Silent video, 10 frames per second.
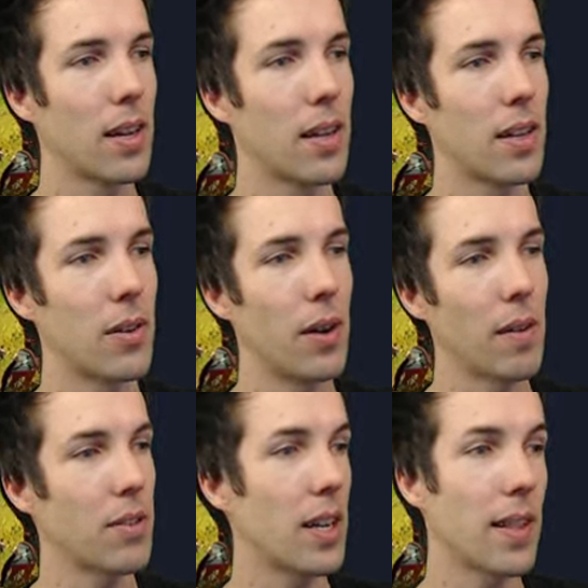And you'll
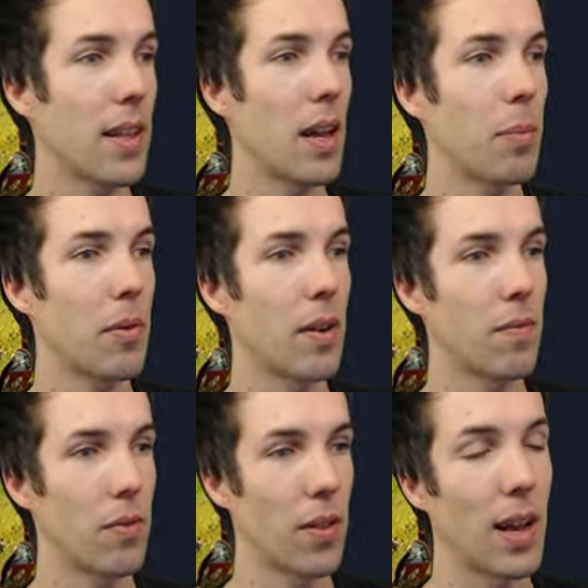have to get the upgrade
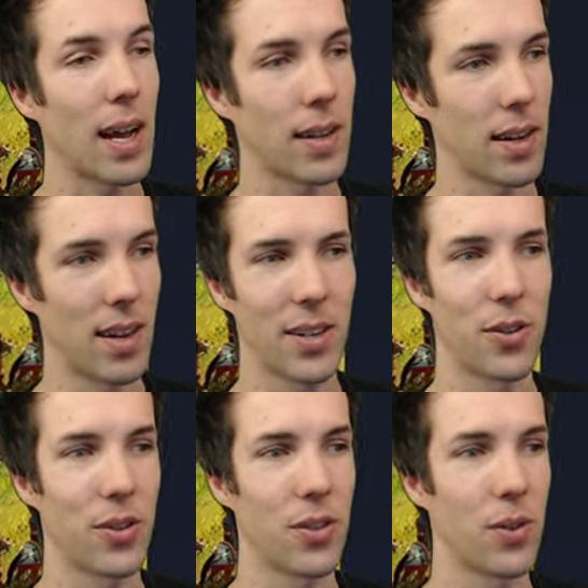for that and not just